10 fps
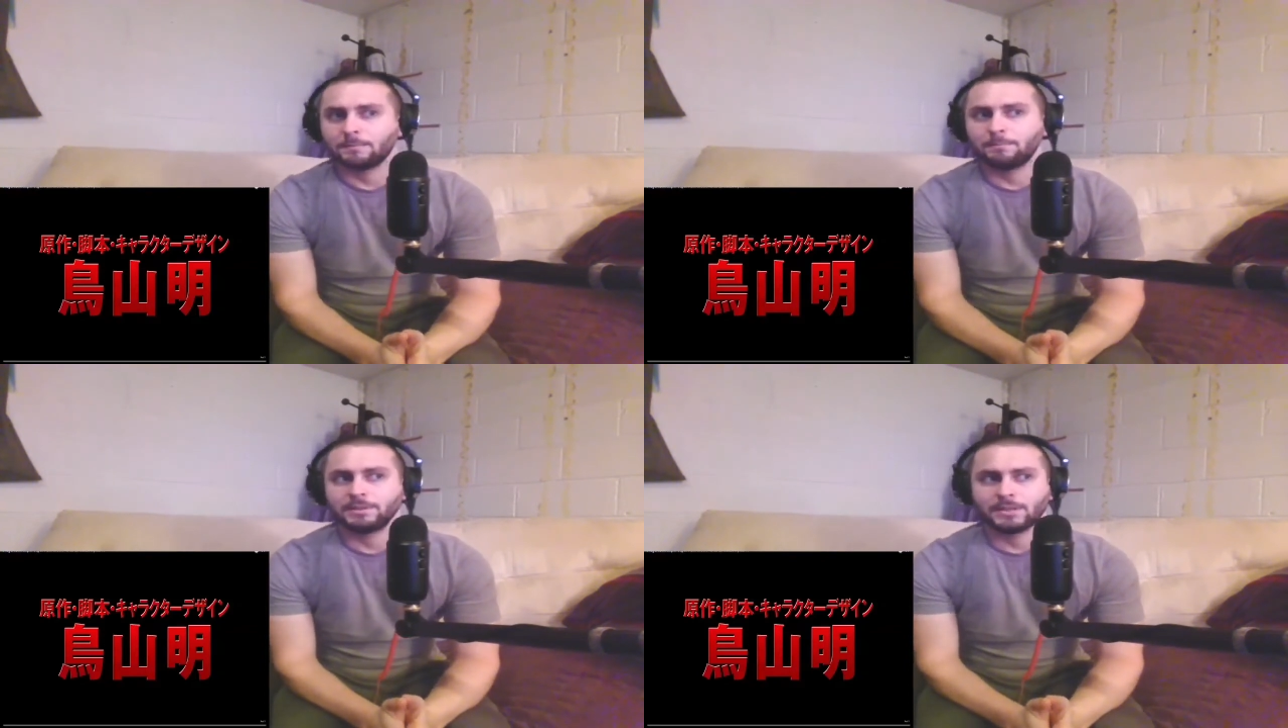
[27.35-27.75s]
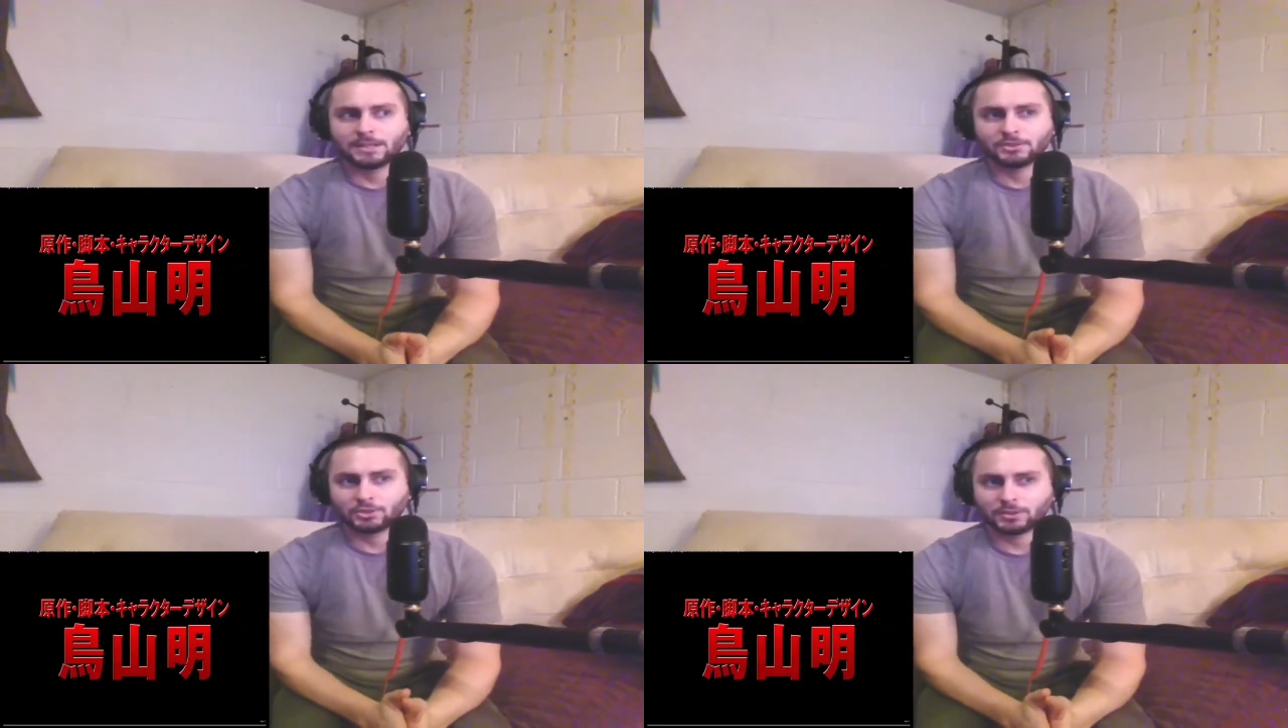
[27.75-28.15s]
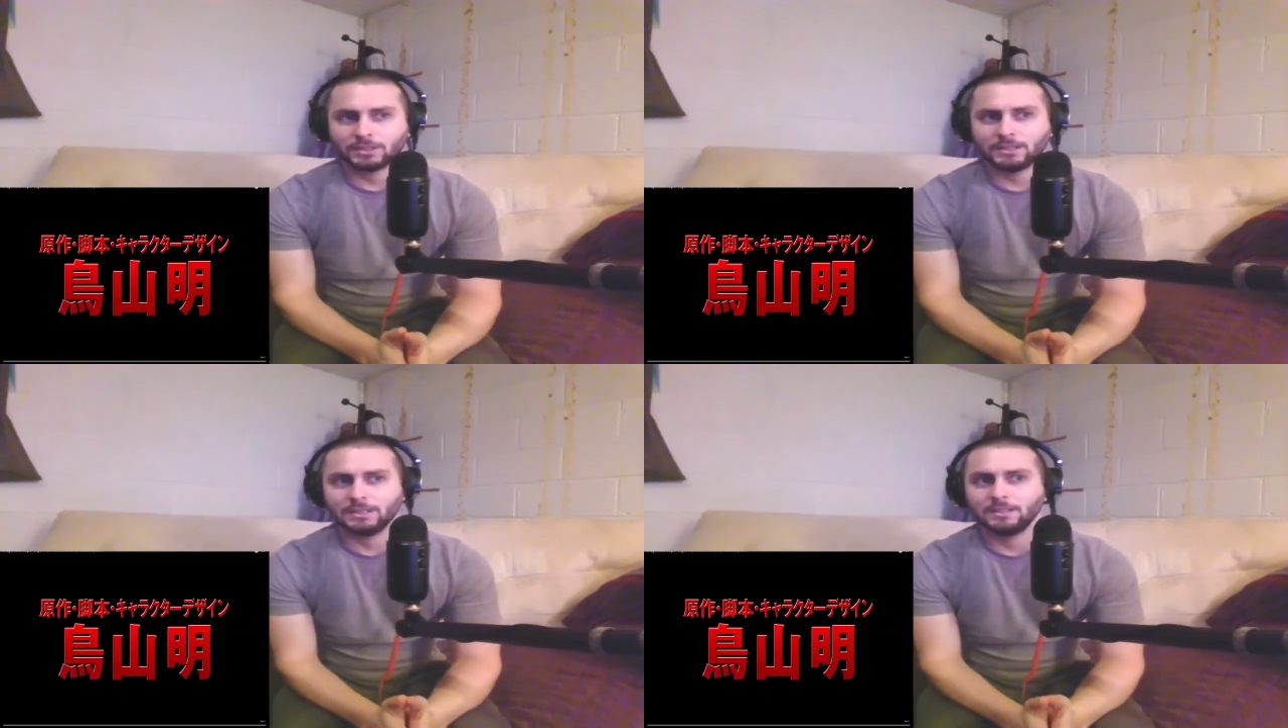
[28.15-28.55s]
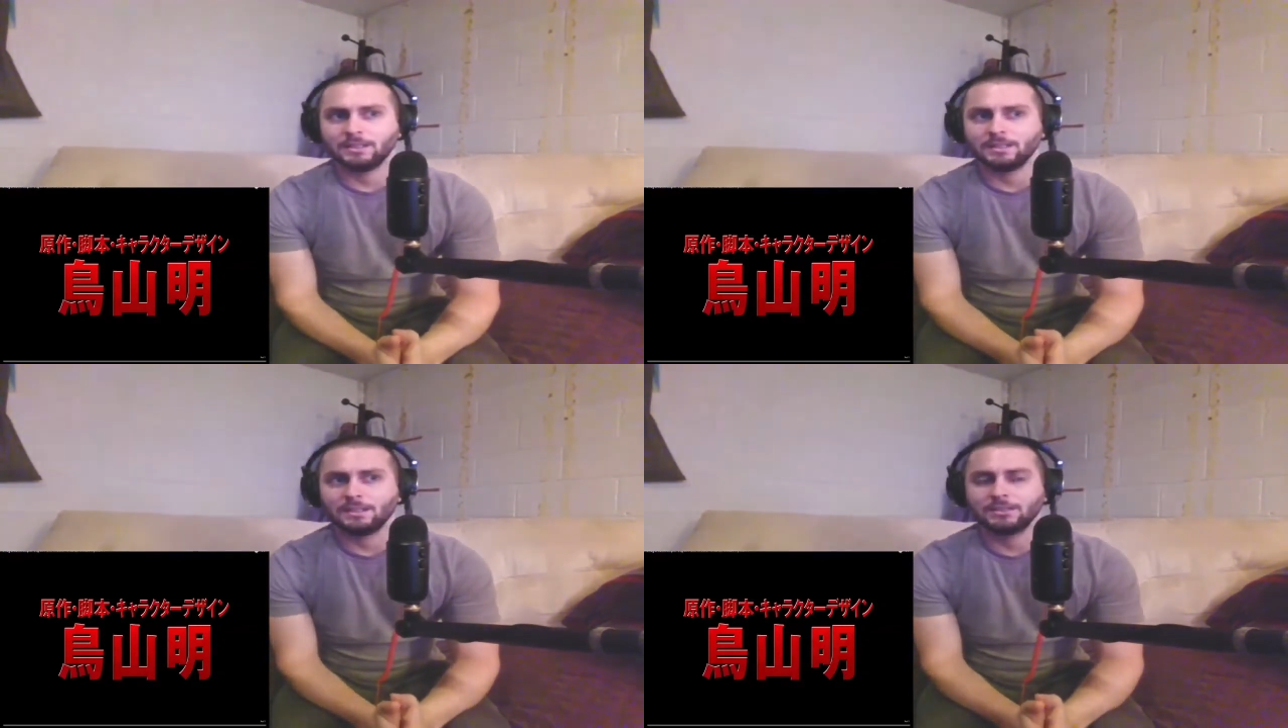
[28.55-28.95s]
potentially
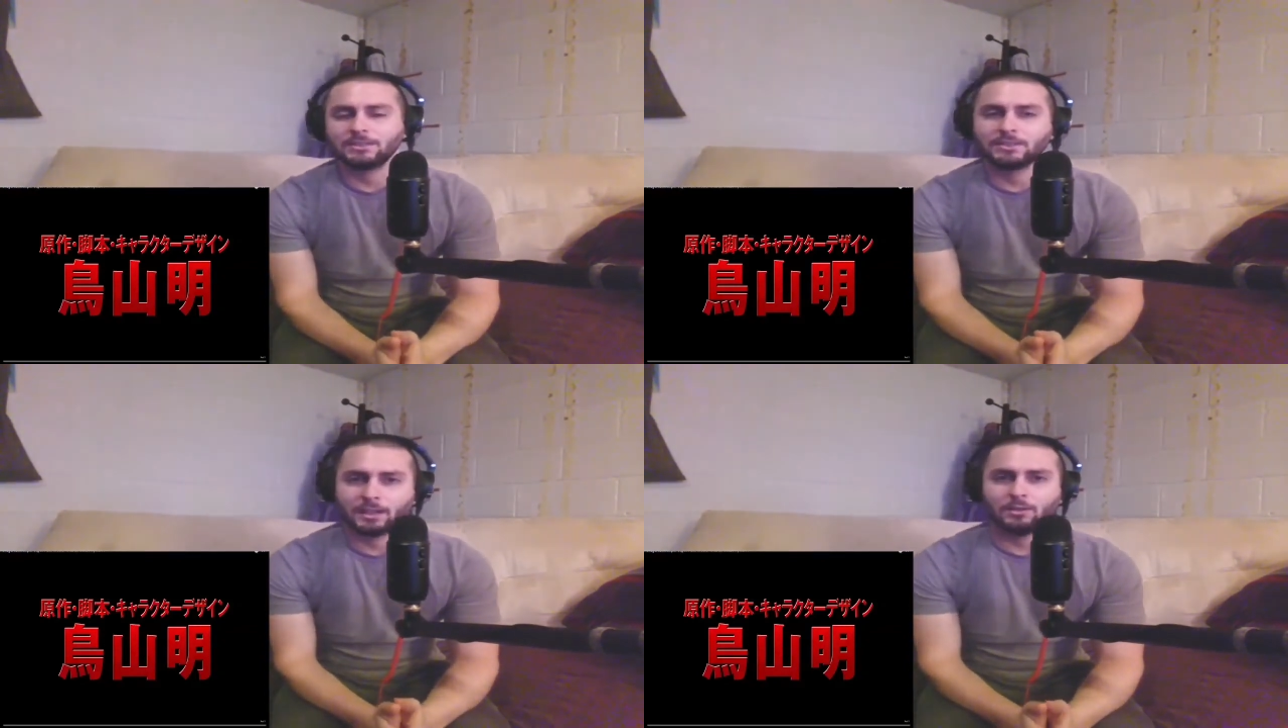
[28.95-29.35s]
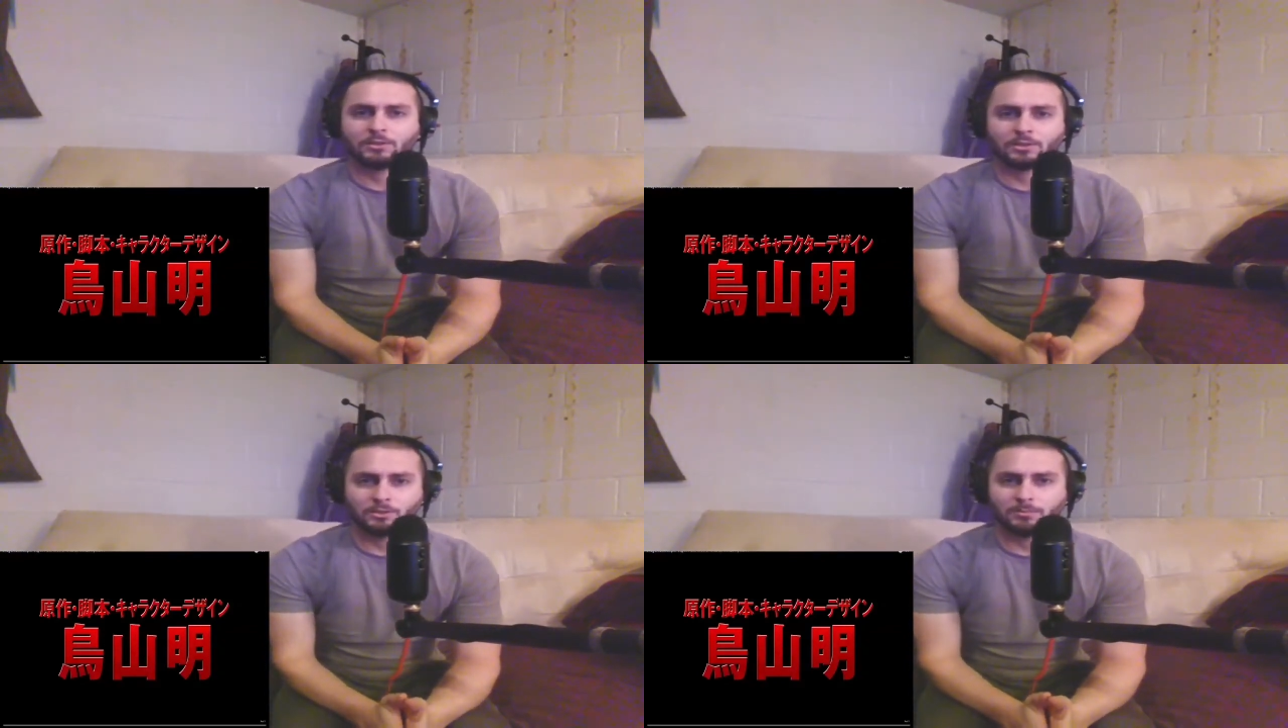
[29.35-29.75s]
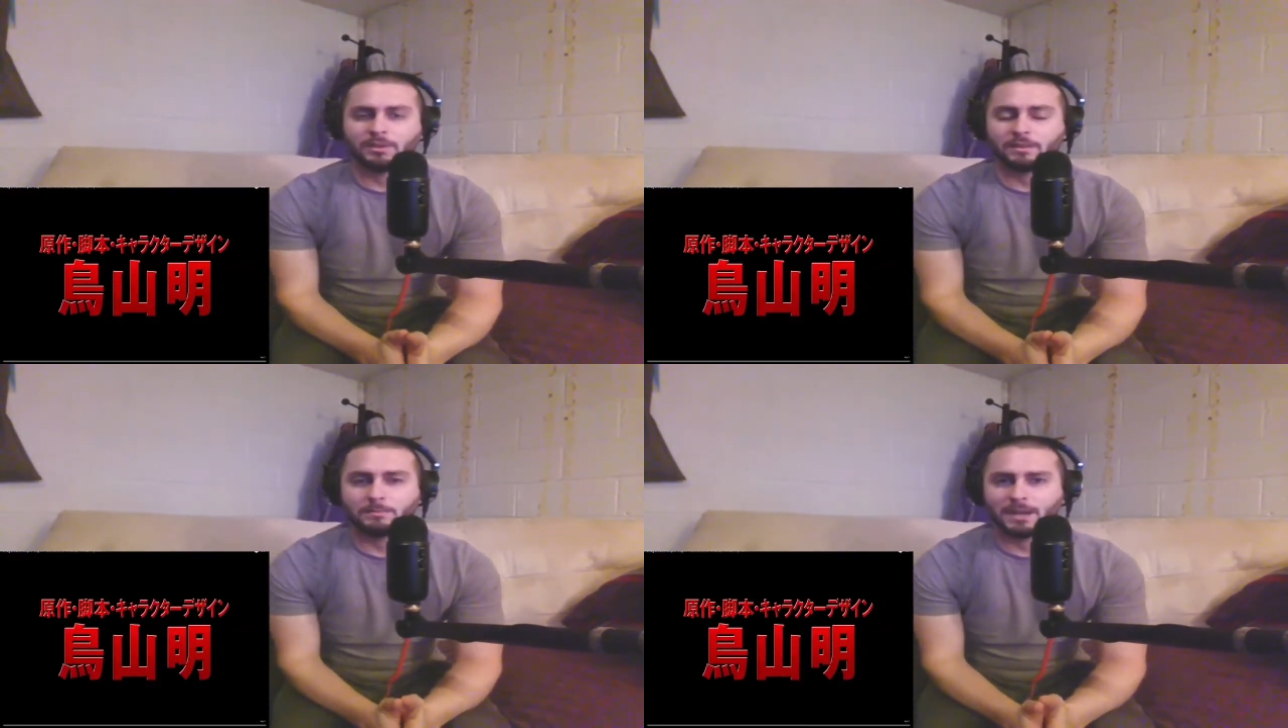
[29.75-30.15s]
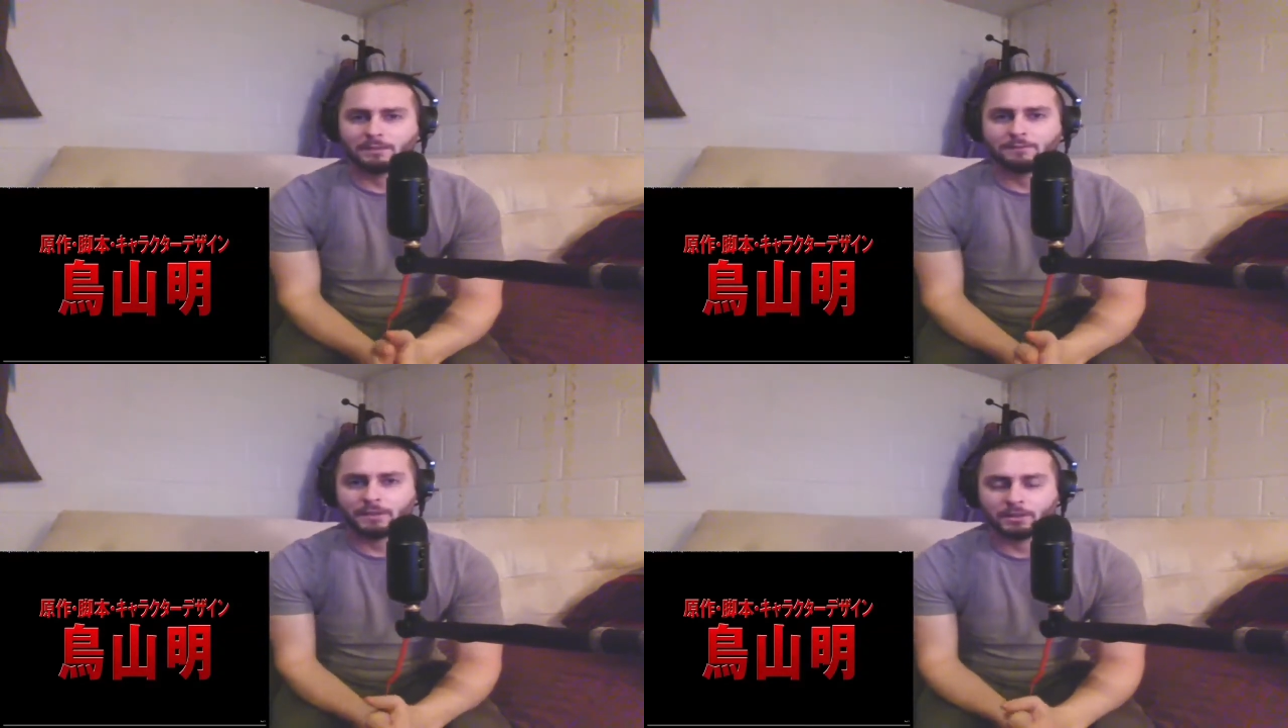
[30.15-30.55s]
Cell could be the
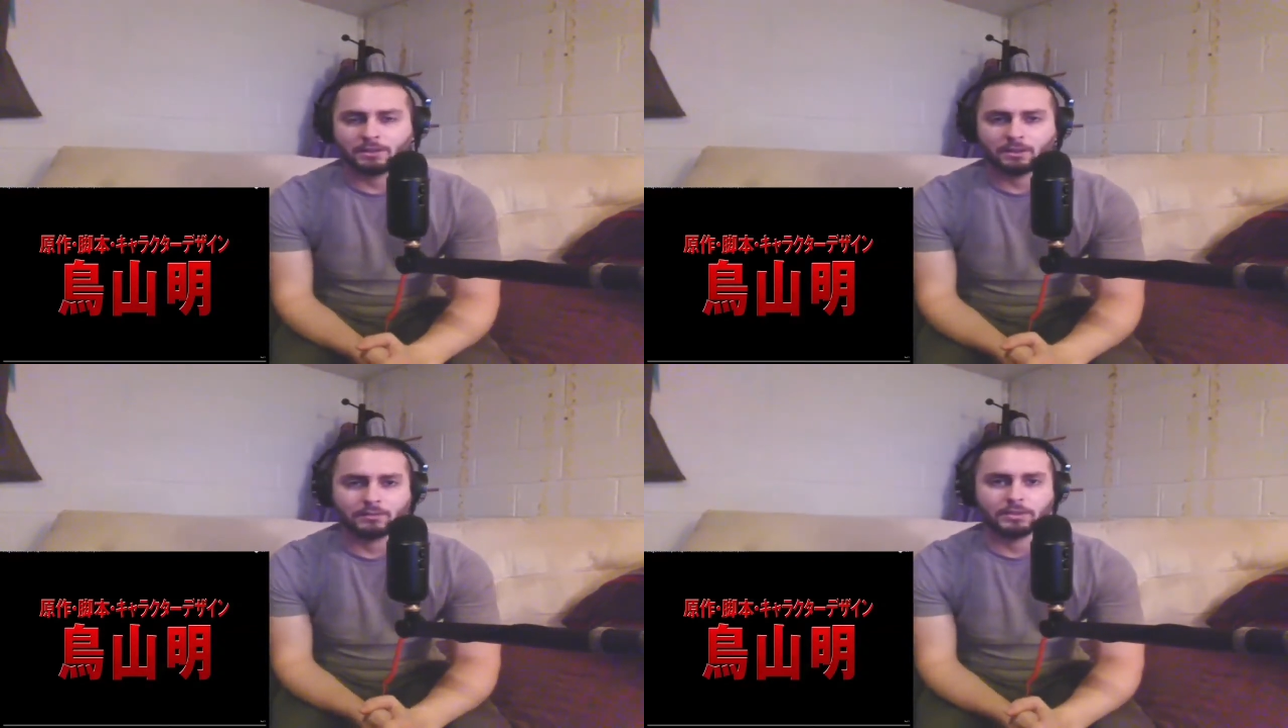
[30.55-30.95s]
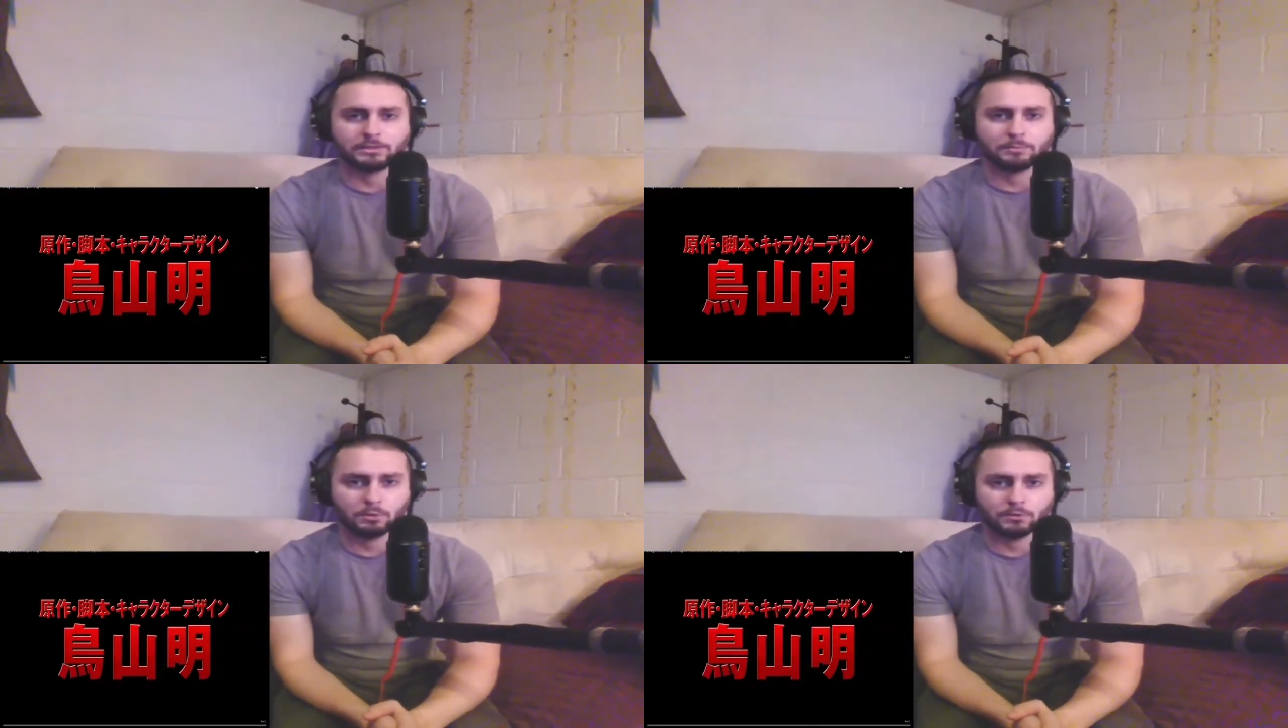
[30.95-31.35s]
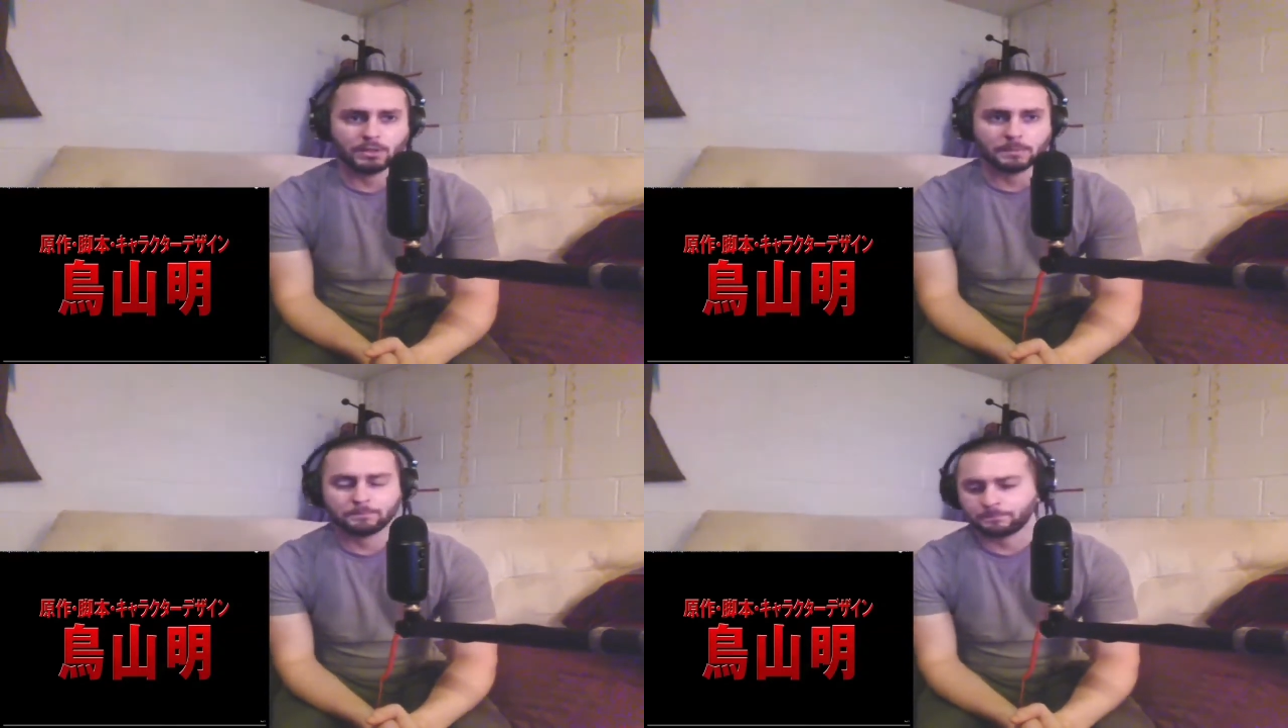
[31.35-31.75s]
main villain of this movie.